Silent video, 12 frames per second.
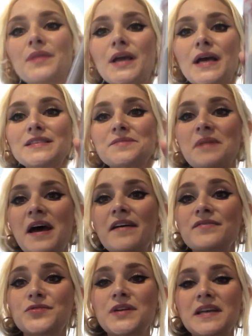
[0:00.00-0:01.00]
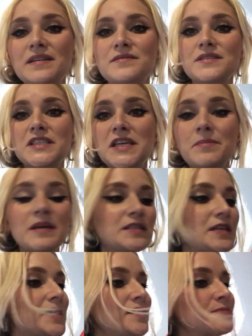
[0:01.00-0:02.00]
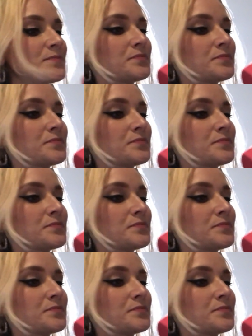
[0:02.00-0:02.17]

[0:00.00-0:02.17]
I got some half-drinking teamy tea.